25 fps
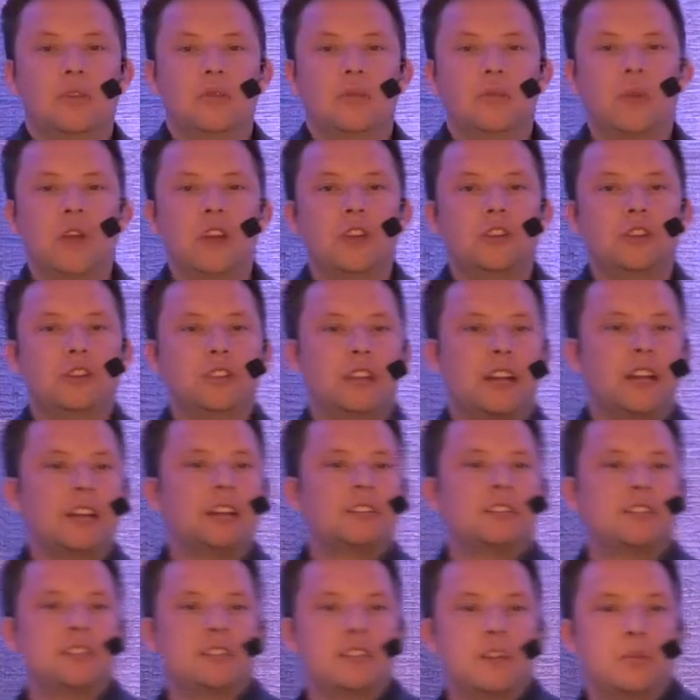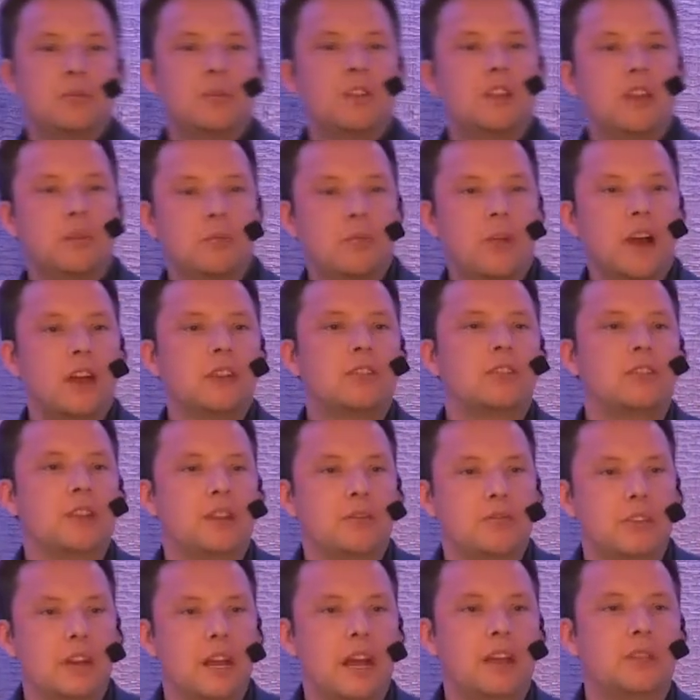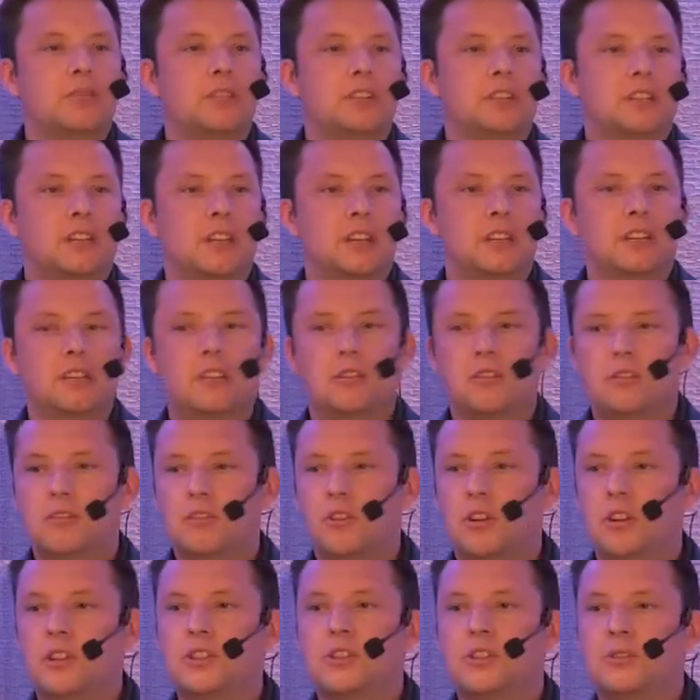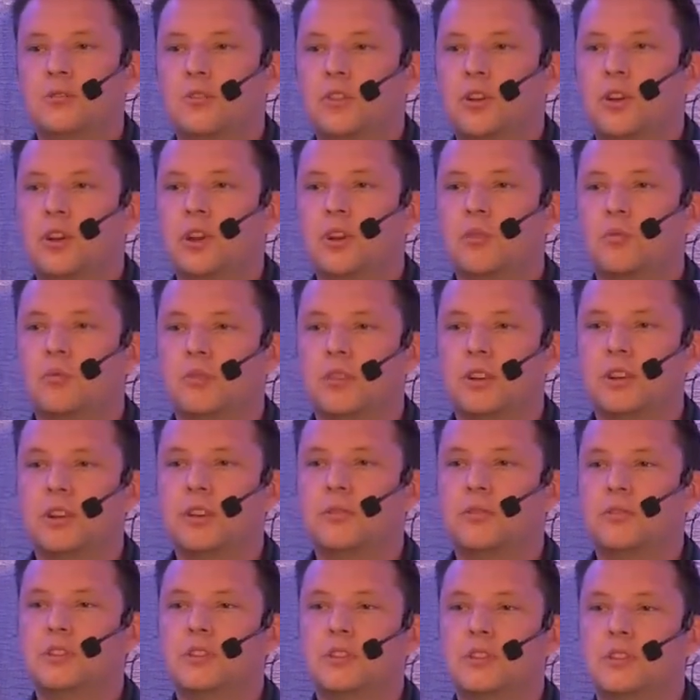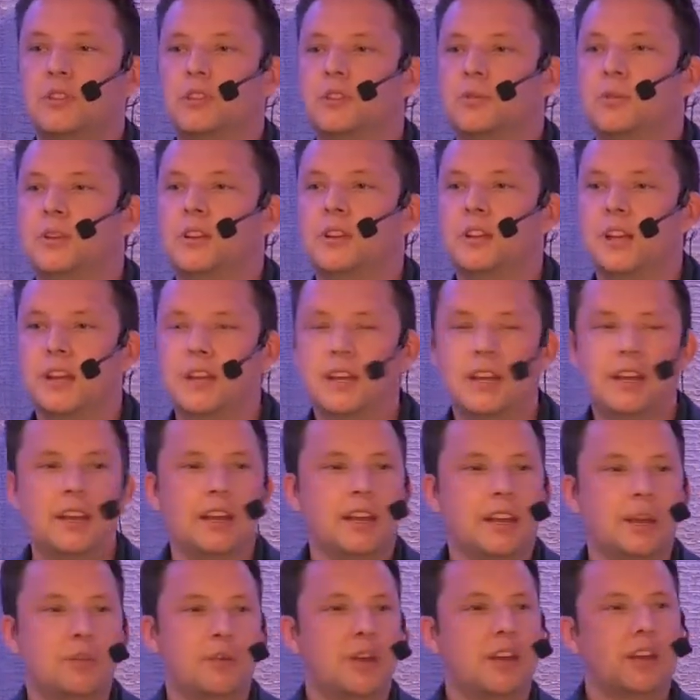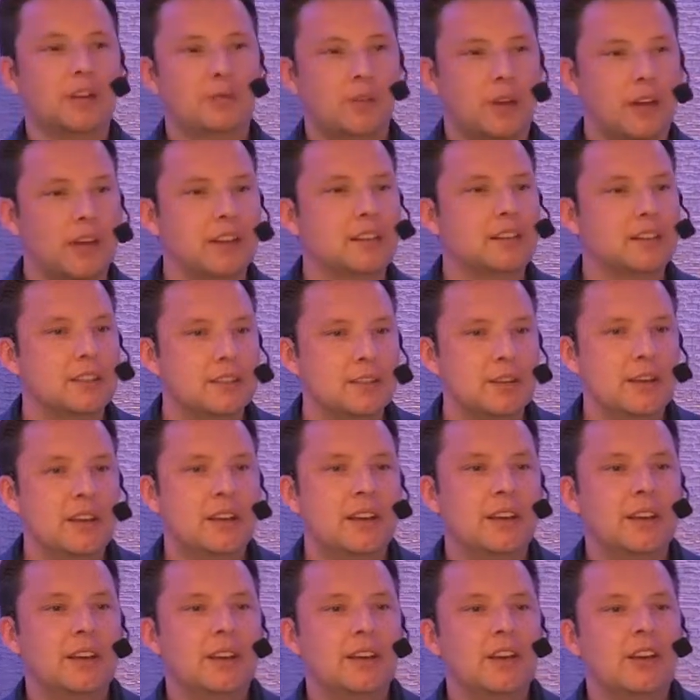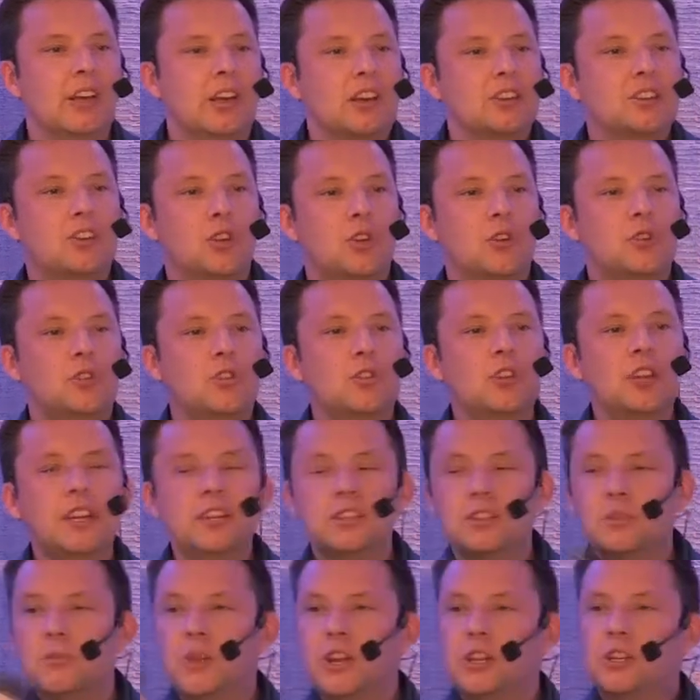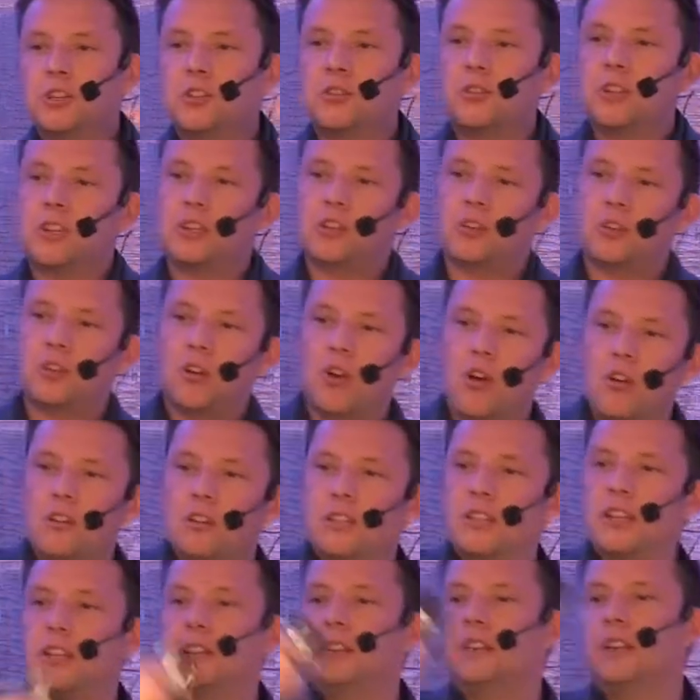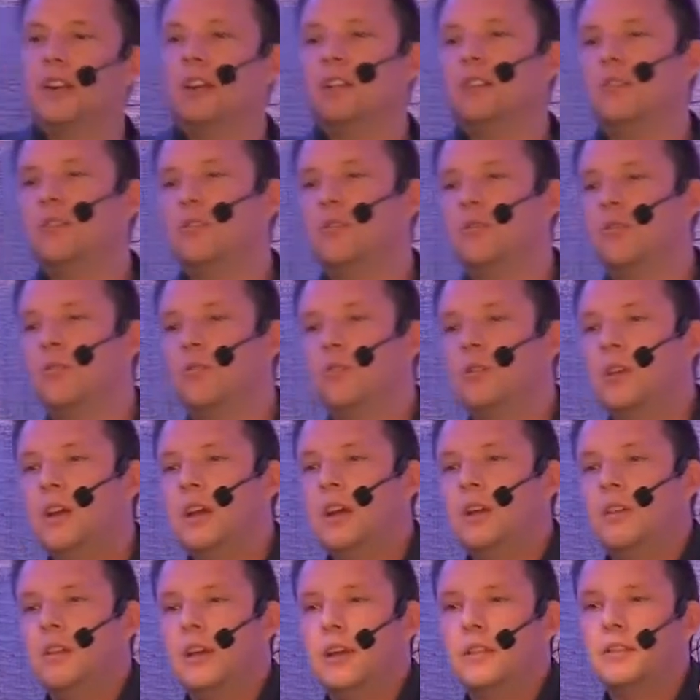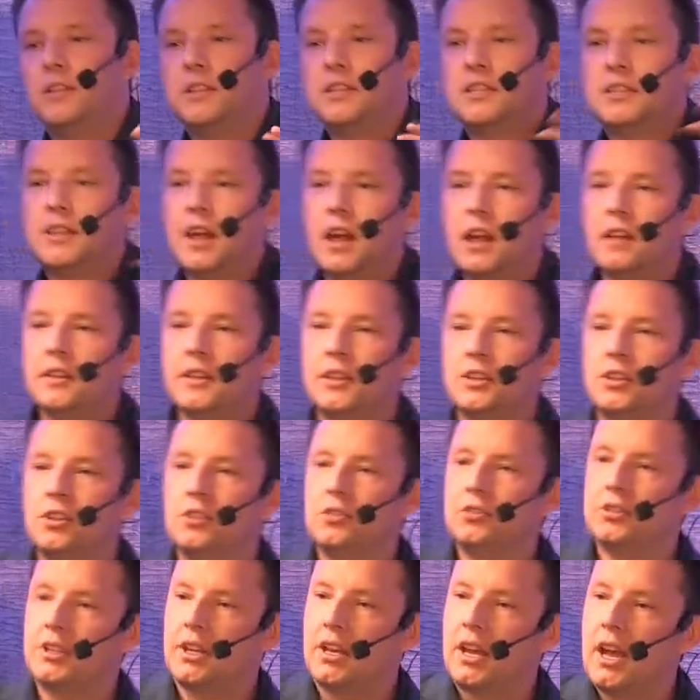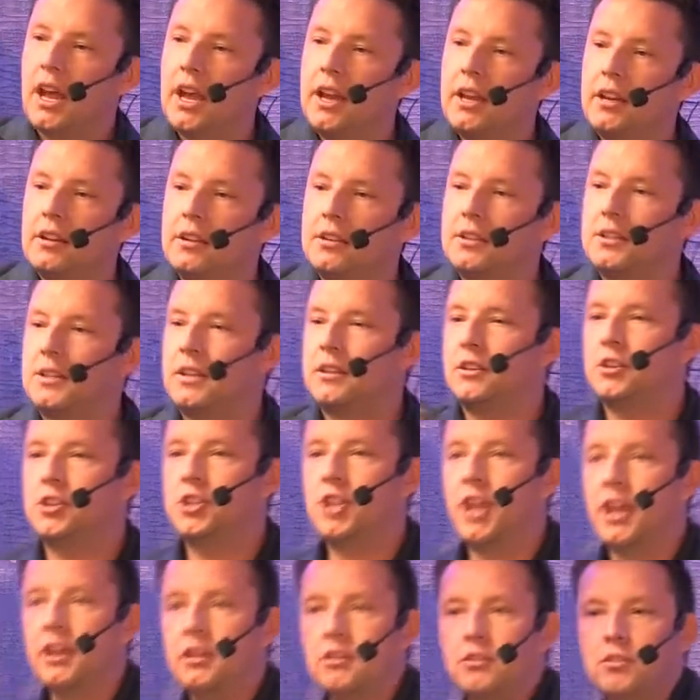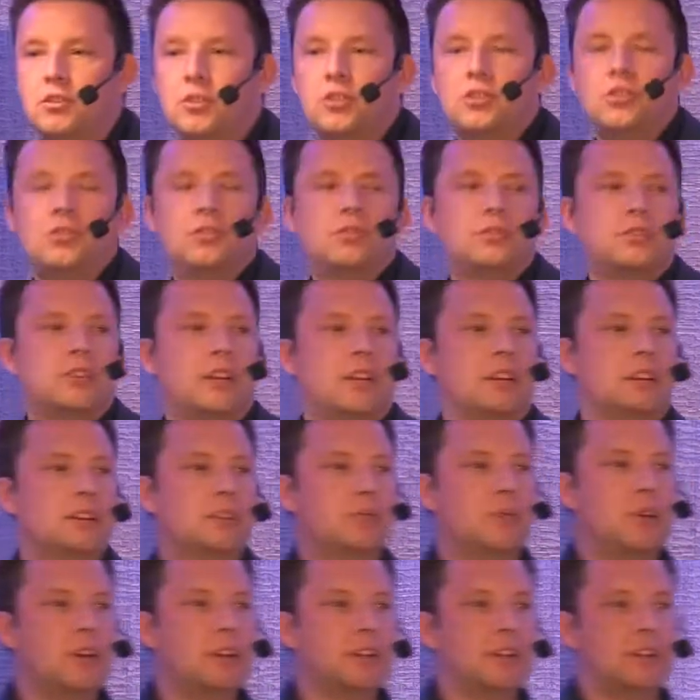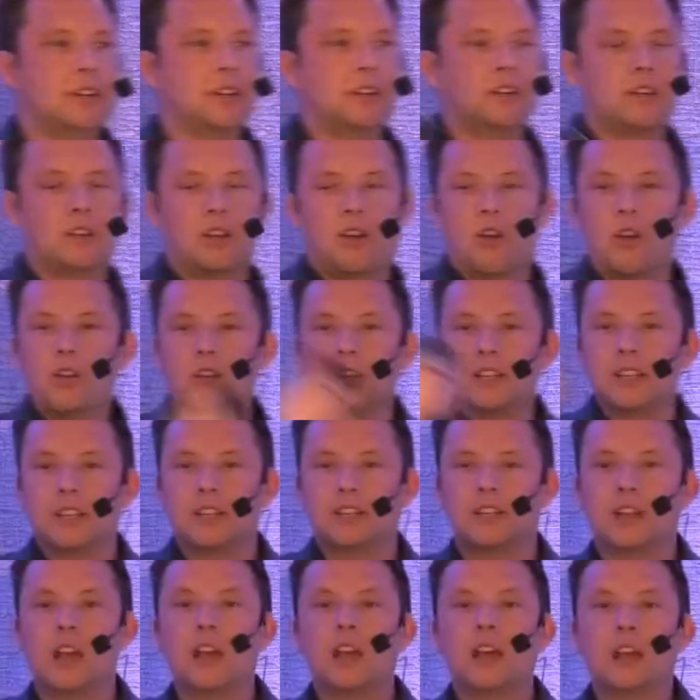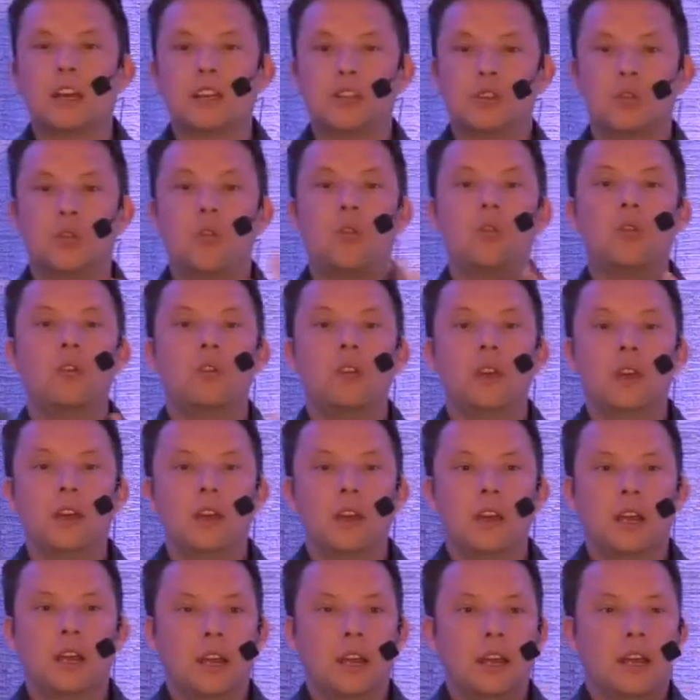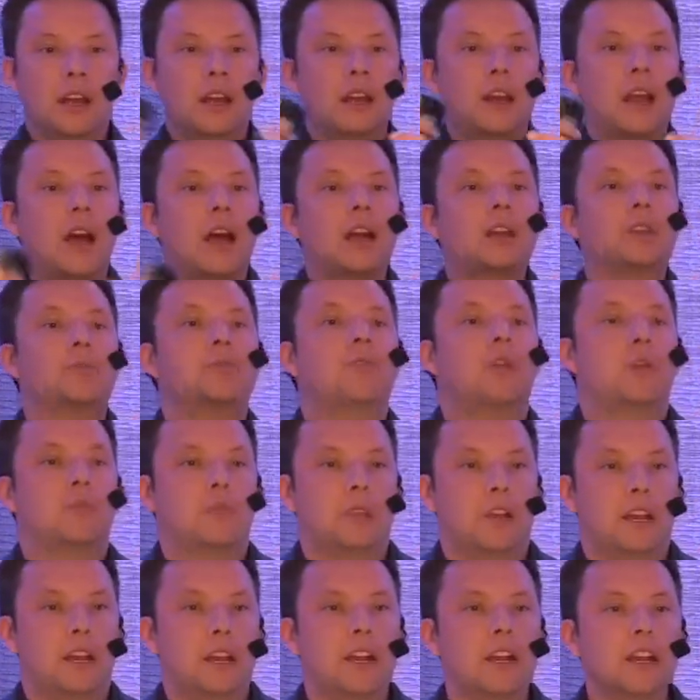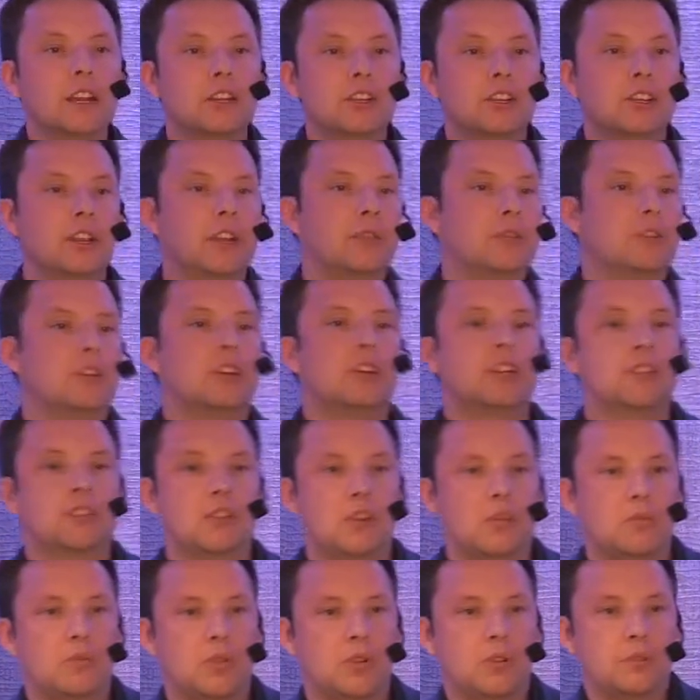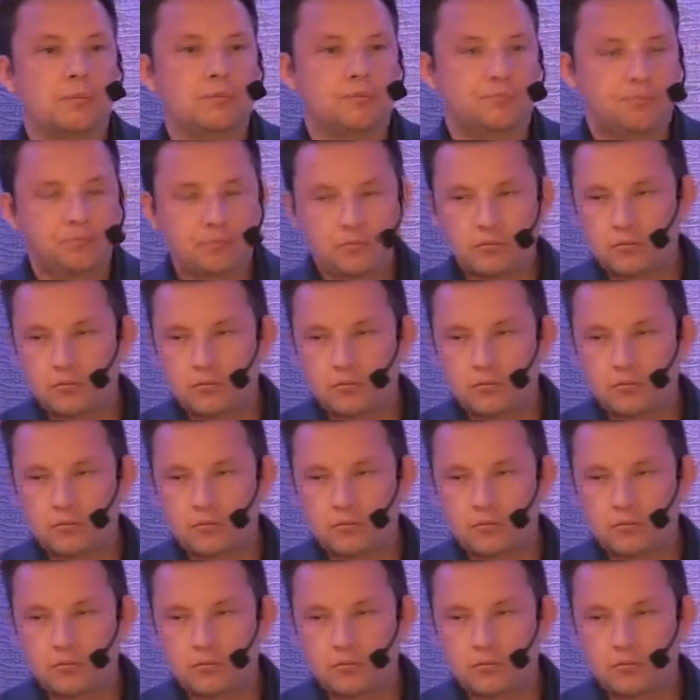when you're selling to somebody that might not even have the technical knowledge of knowing the difference between a gig and a megabyte. So you need to make sure that your content and the style that you use, the cadence and the channel you use, and as well as then the context is all aligned properly. And I'm going to give you an example